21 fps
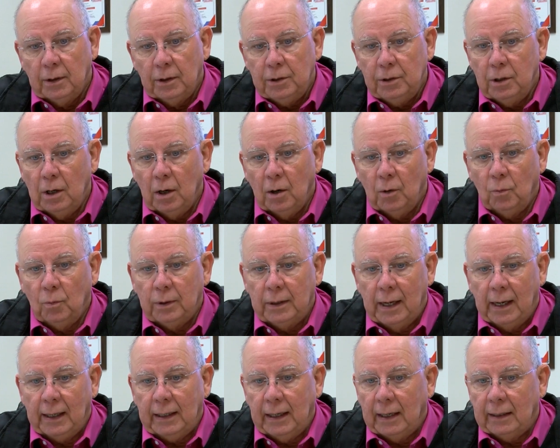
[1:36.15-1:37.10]
you know, when
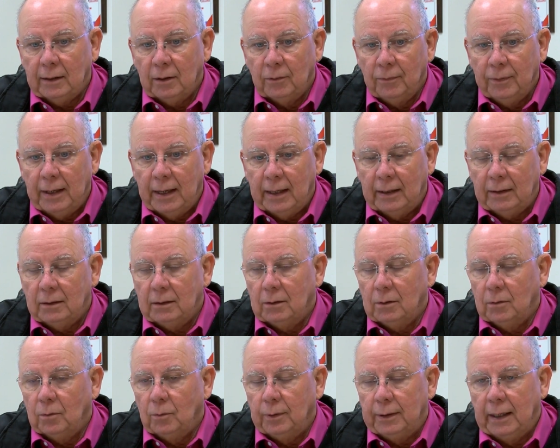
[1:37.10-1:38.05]
I got on that,
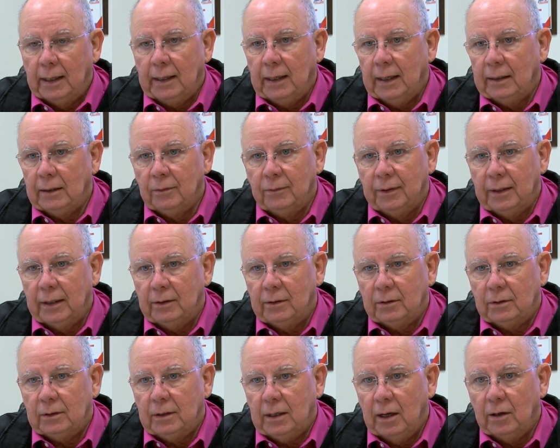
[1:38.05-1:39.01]
when I got on that
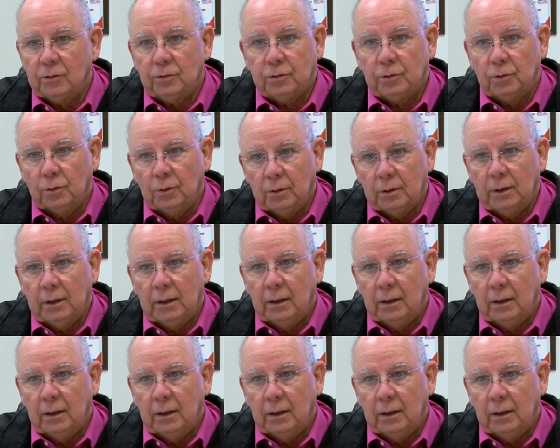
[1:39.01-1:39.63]
council,